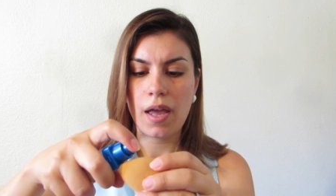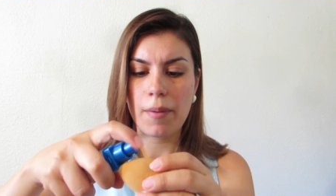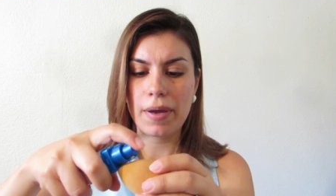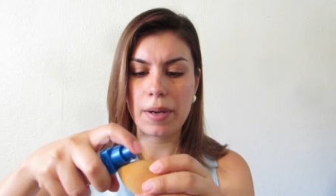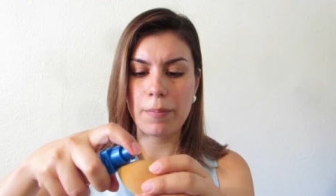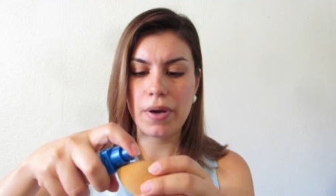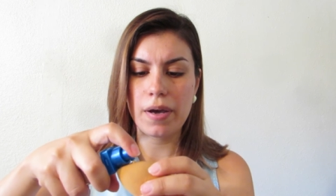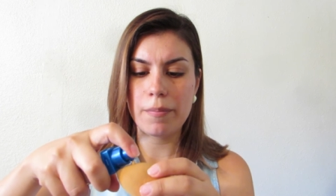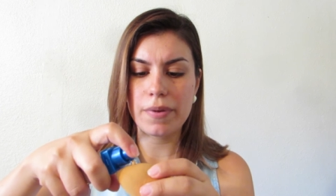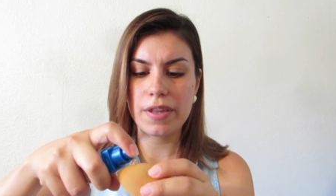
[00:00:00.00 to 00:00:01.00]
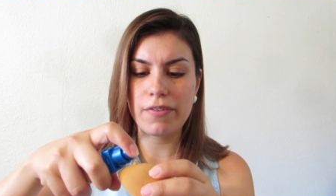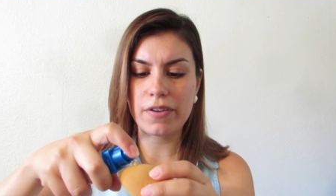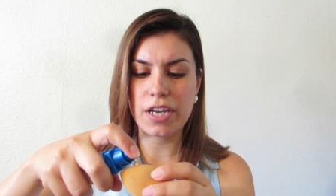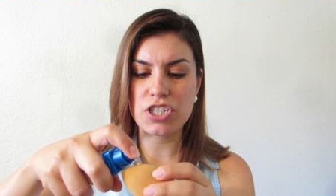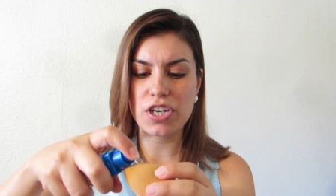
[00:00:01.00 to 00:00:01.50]
I'm going to pump the
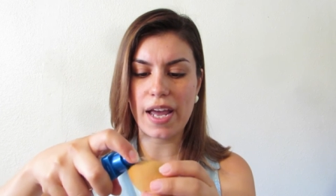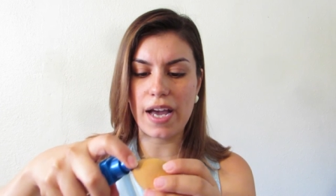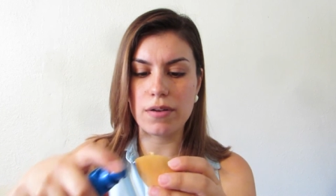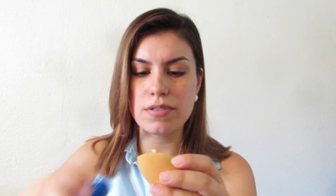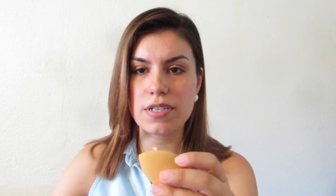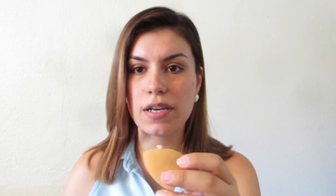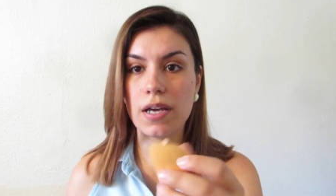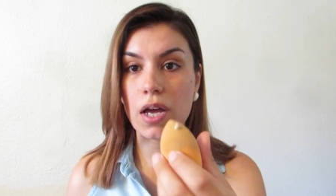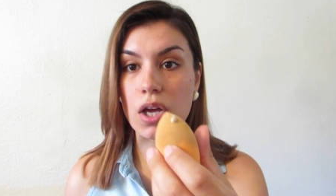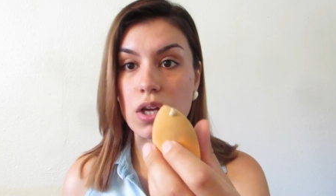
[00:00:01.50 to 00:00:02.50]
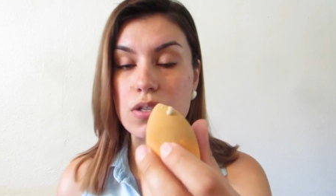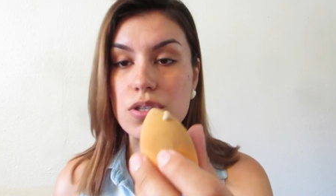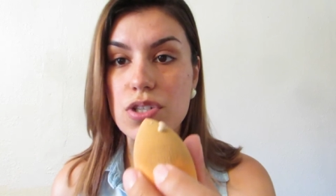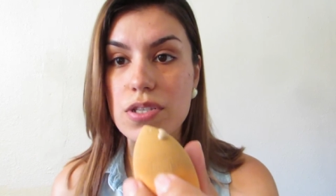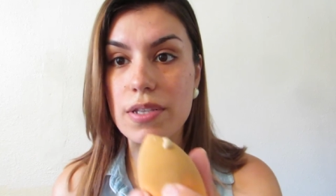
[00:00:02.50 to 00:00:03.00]
foundation out.
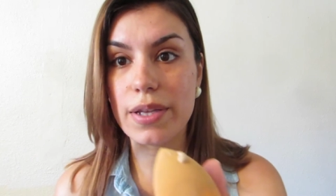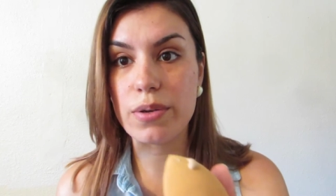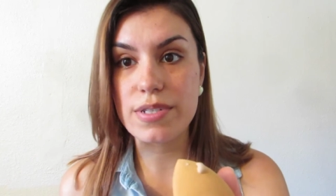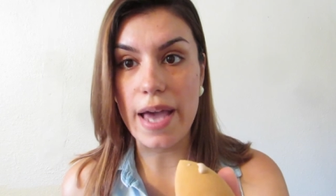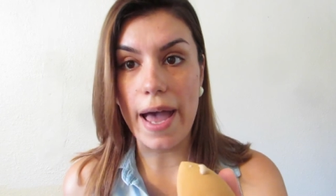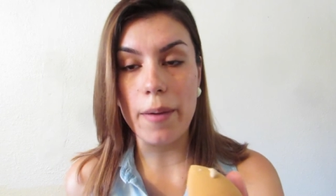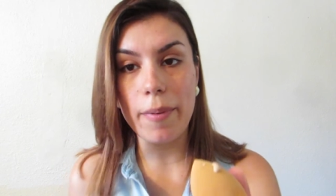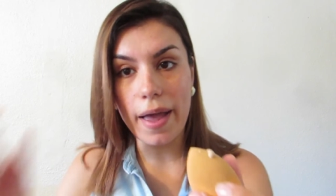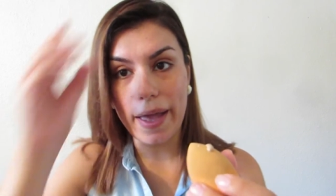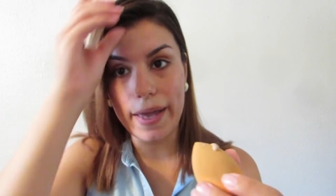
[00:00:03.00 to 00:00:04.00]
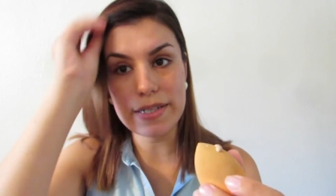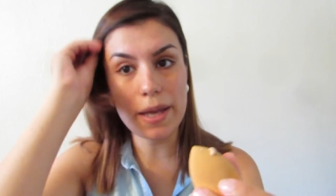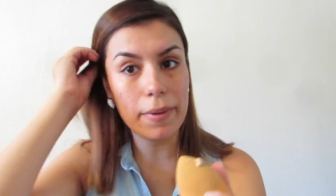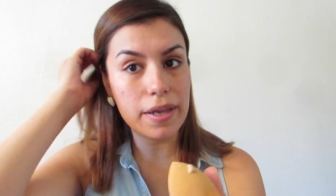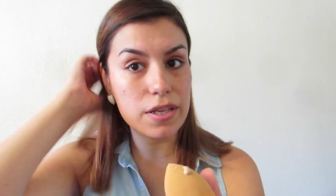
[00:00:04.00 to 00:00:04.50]
So just a little dab and
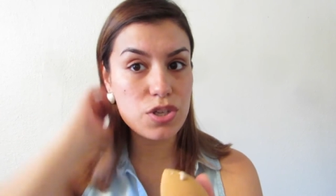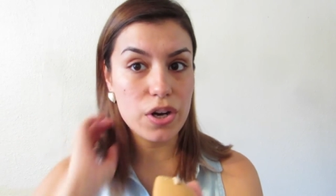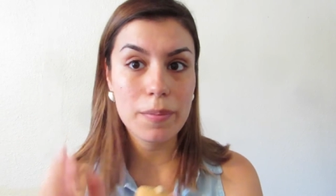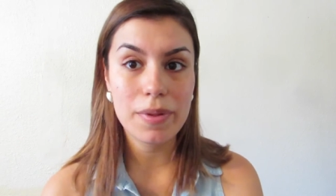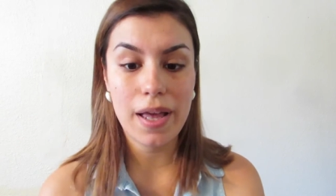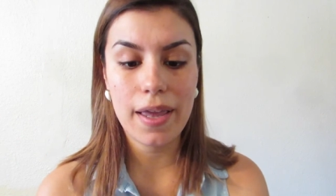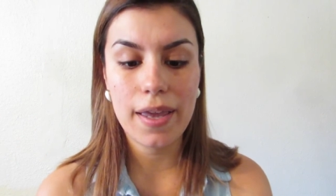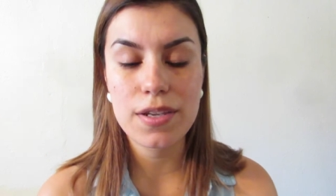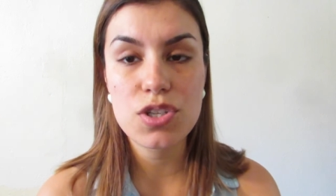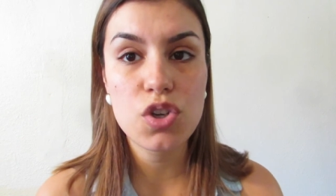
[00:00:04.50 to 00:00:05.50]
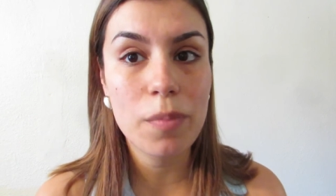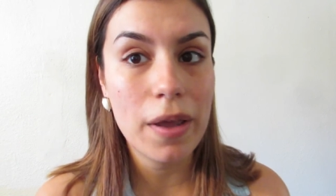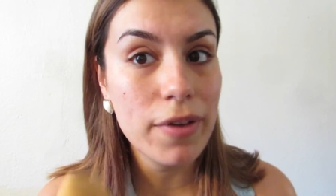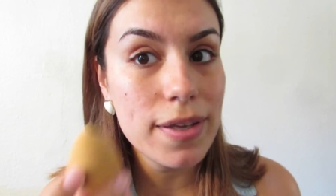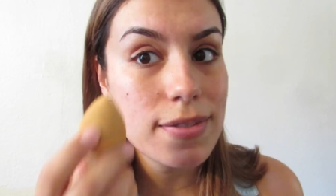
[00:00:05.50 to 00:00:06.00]
I'm going to start applying it to
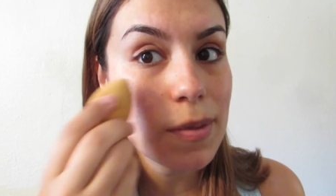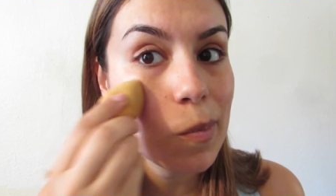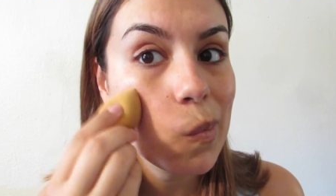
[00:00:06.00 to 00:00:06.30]
my face.